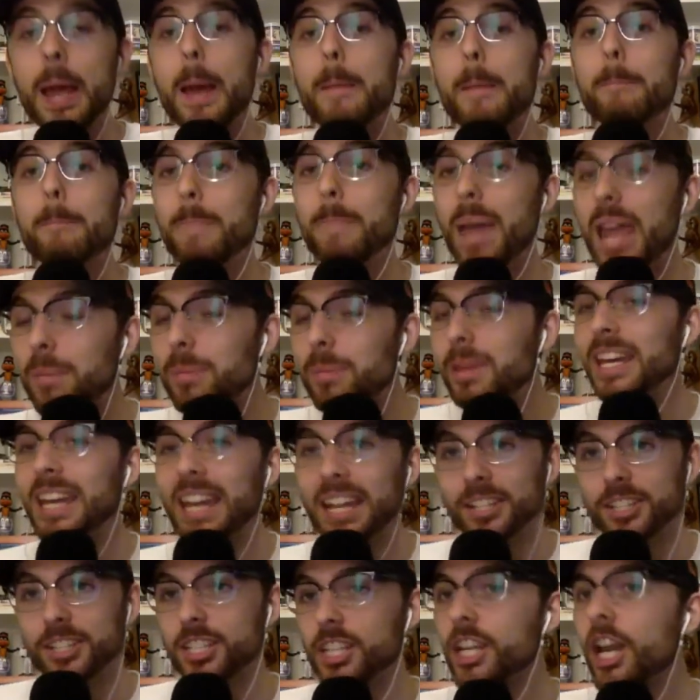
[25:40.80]
maybe
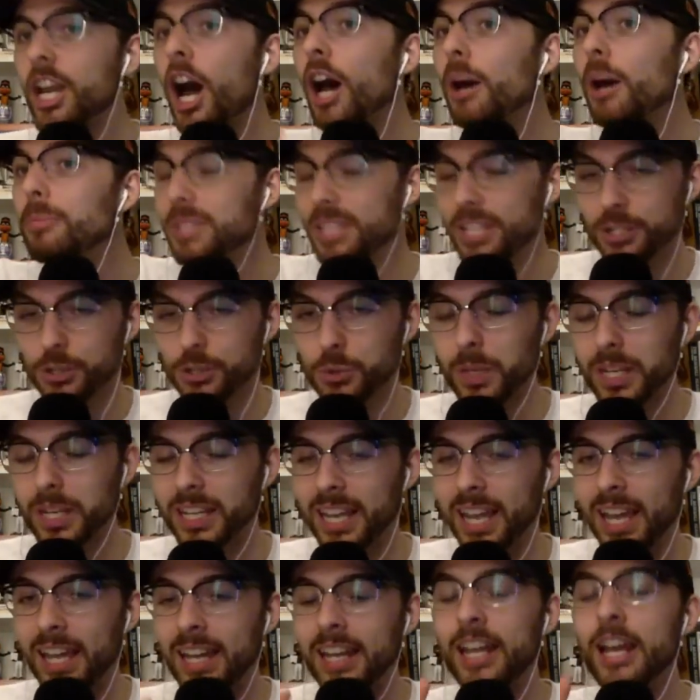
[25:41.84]
against the Cubs this
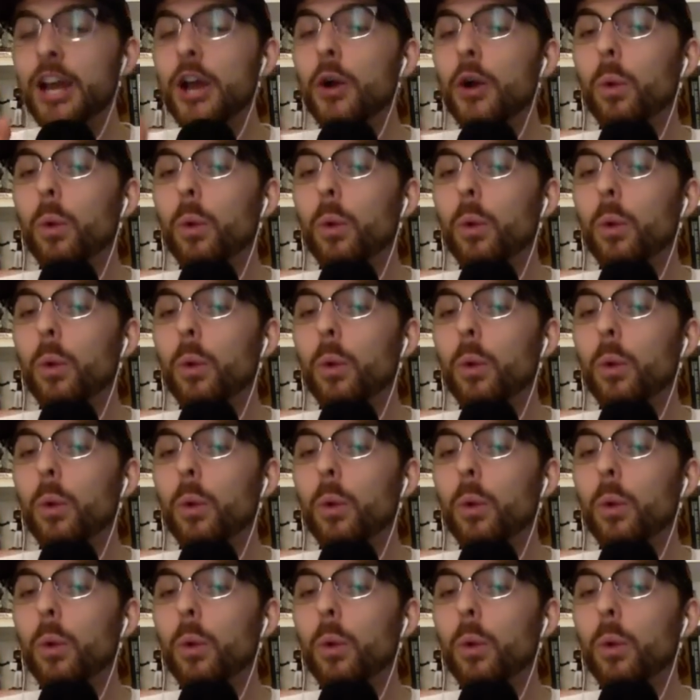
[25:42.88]
weekend,